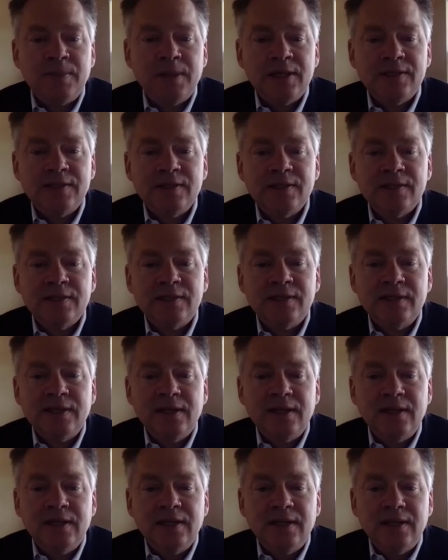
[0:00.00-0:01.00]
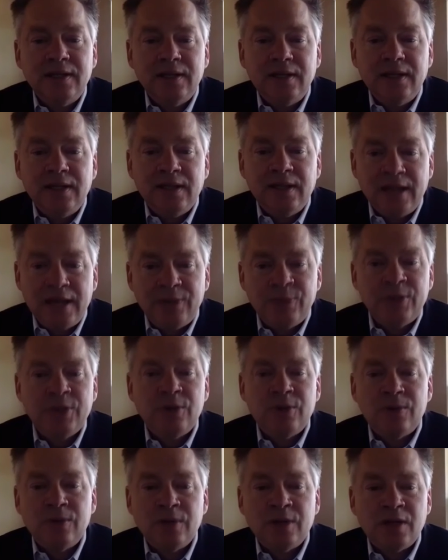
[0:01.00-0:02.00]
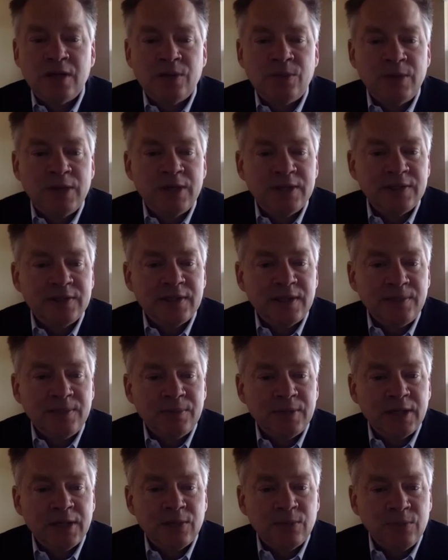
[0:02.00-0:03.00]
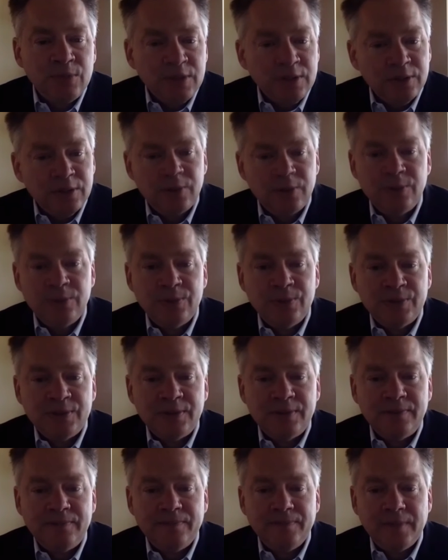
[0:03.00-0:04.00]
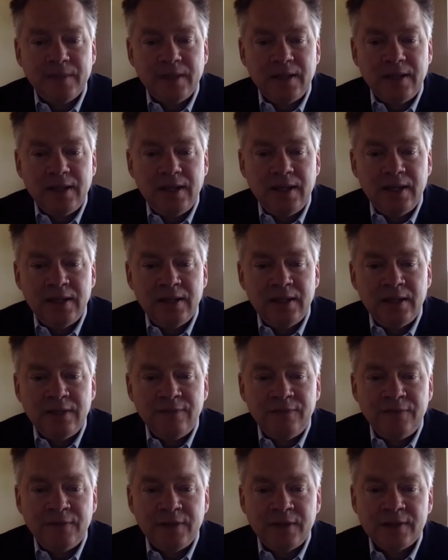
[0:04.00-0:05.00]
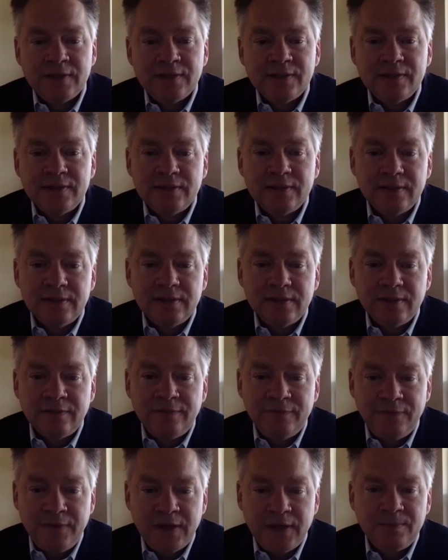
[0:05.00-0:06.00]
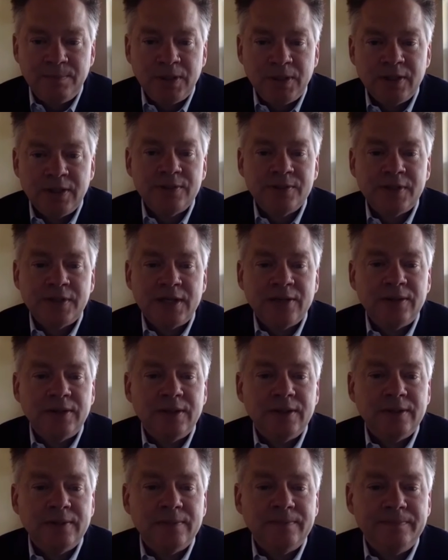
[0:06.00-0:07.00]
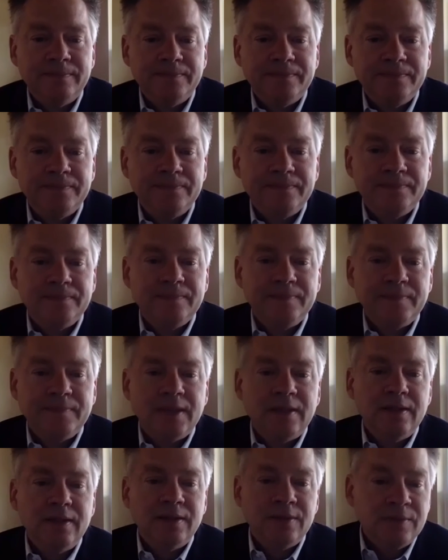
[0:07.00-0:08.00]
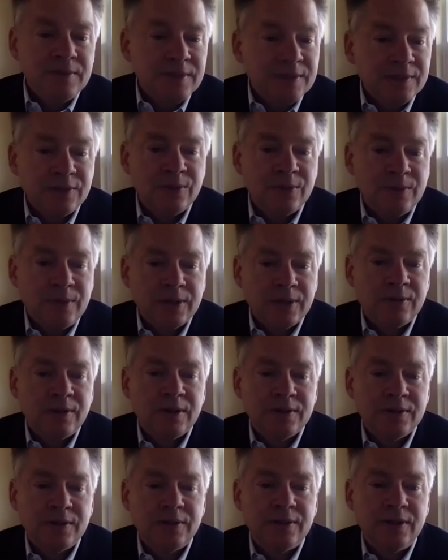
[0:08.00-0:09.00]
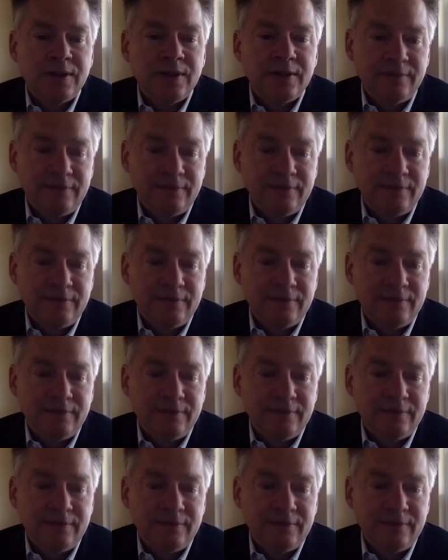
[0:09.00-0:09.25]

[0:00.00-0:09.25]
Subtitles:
basis, that would go a long way in separating real news and the influx of fake players out there. There is no other alternative.